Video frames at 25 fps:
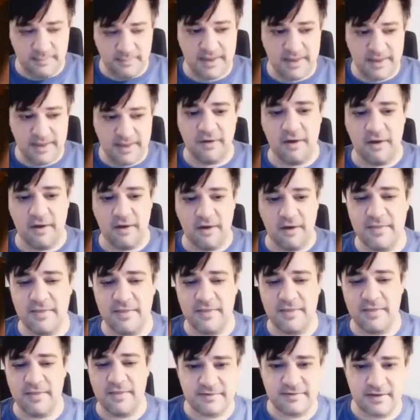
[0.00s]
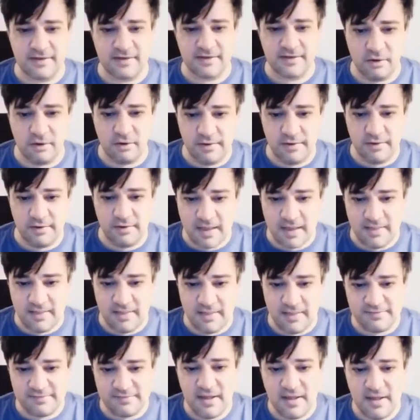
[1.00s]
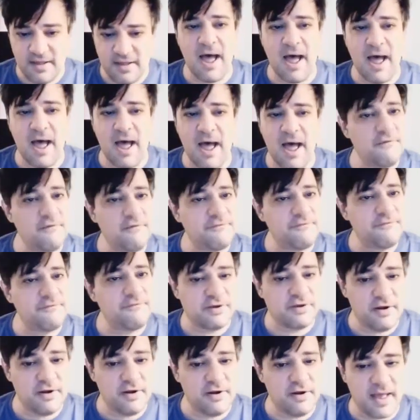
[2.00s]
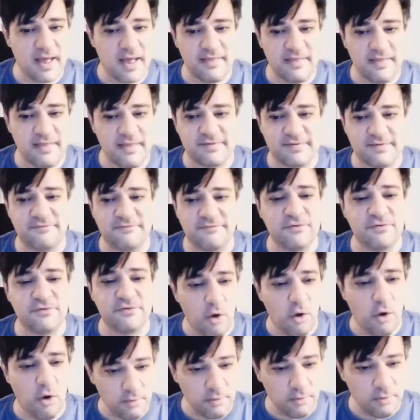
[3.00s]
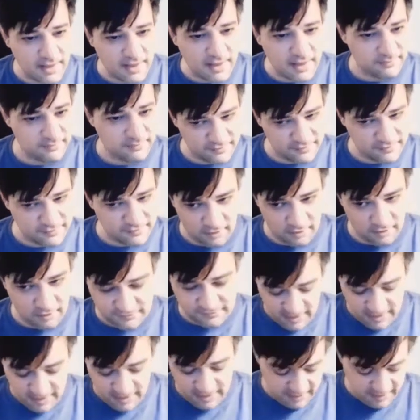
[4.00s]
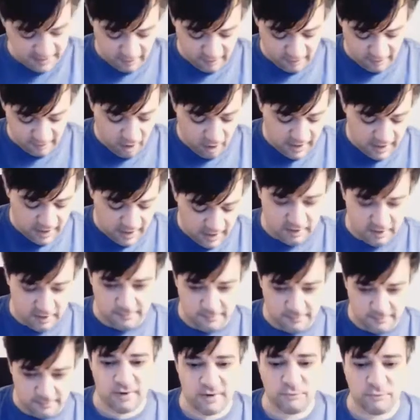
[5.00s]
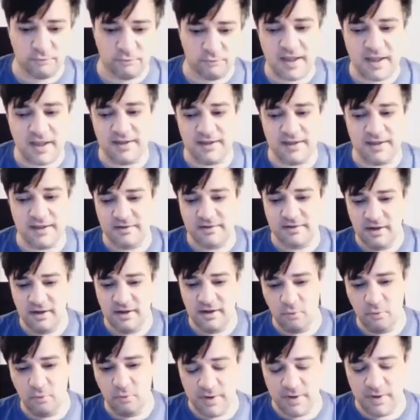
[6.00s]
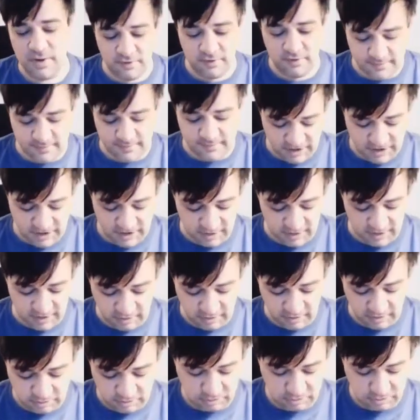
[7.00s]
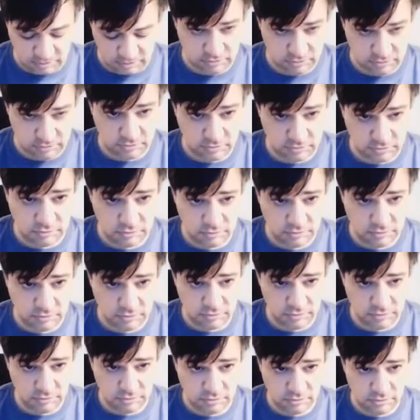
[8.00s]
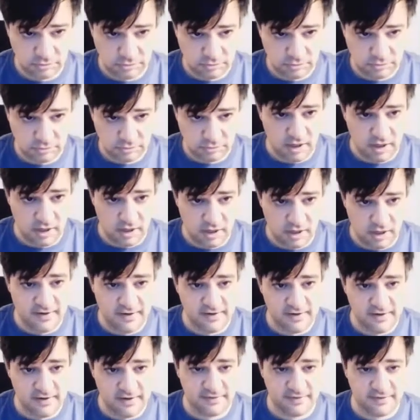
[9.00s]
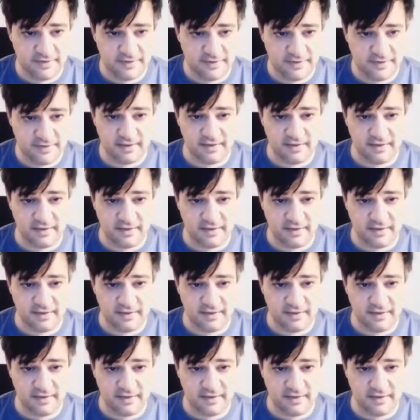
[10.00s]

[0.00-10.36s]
You know what I mean? Off the Tony Mac list. Buy off the Tony Mac list, and if you don't like the results, it'll be a rockin' Windows machine. Here, I'll find you the